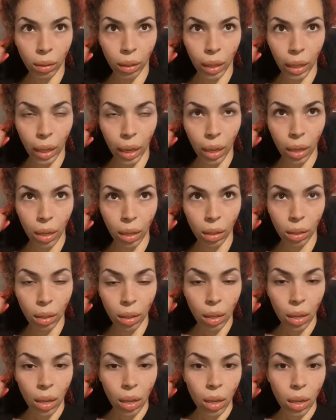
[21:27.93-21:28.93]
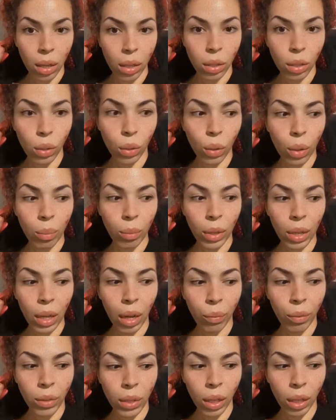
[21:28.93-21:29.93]
returning to natural, and
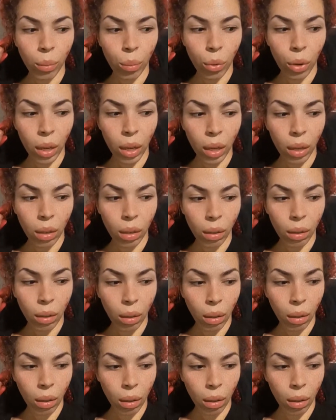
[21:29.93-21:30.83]
returning to organic.